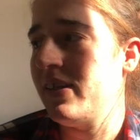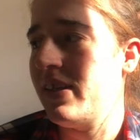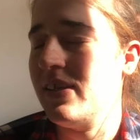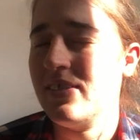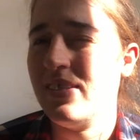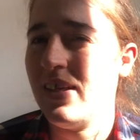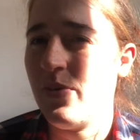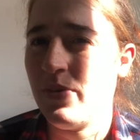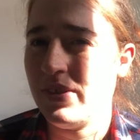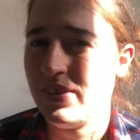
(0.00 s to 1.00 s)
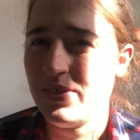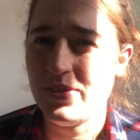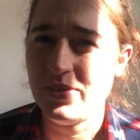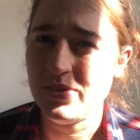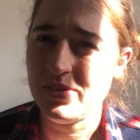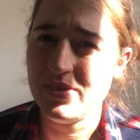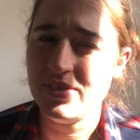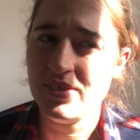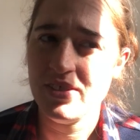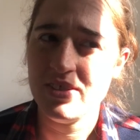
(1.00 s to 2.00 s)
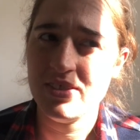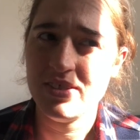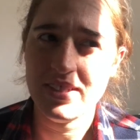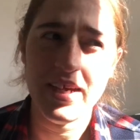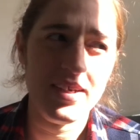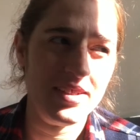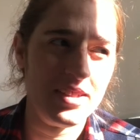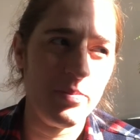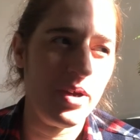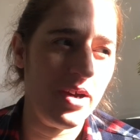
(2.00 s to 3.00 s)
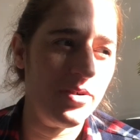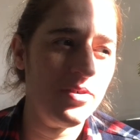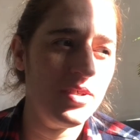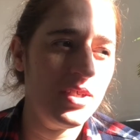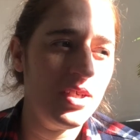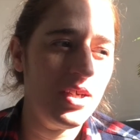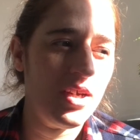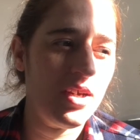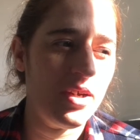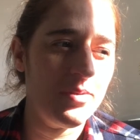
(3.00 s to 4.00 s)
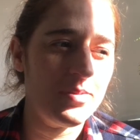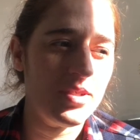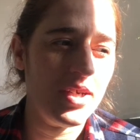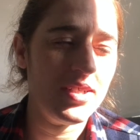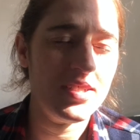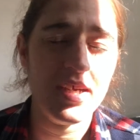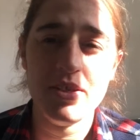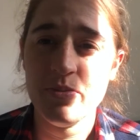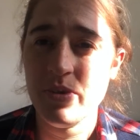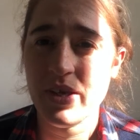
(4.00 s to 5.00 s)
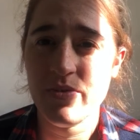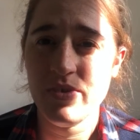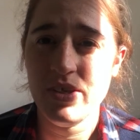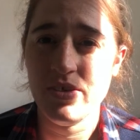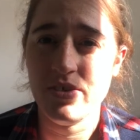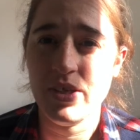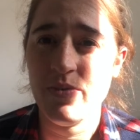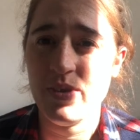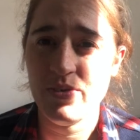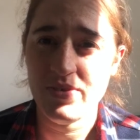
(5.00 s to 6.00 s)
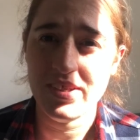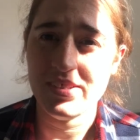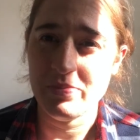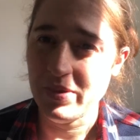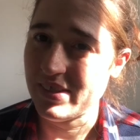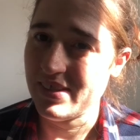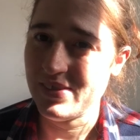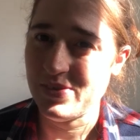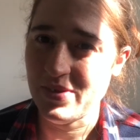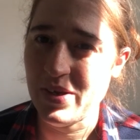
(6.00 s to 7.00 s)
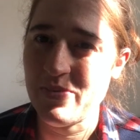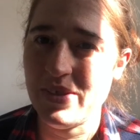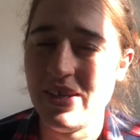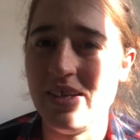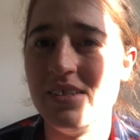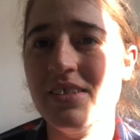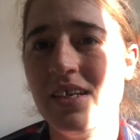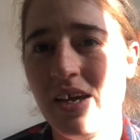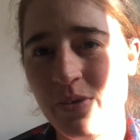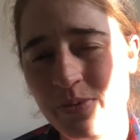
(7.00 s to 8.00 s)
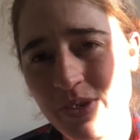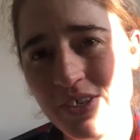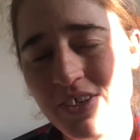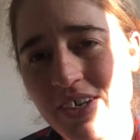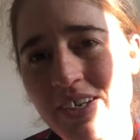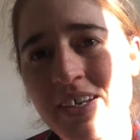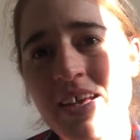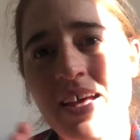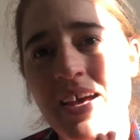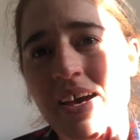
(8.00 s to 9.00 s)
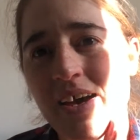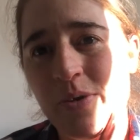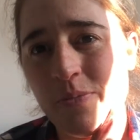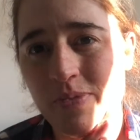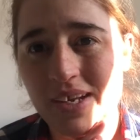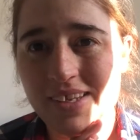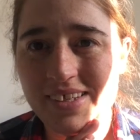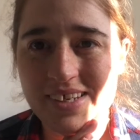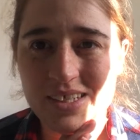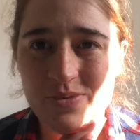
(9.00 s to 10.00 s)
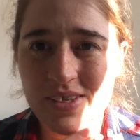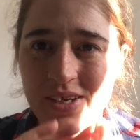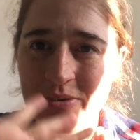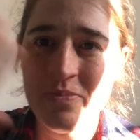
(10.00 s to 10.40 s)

things that I wanted to say somehow um, so I decided to make a video even if it doesn't make sense to anybody else I hope you enjoy. um, until next video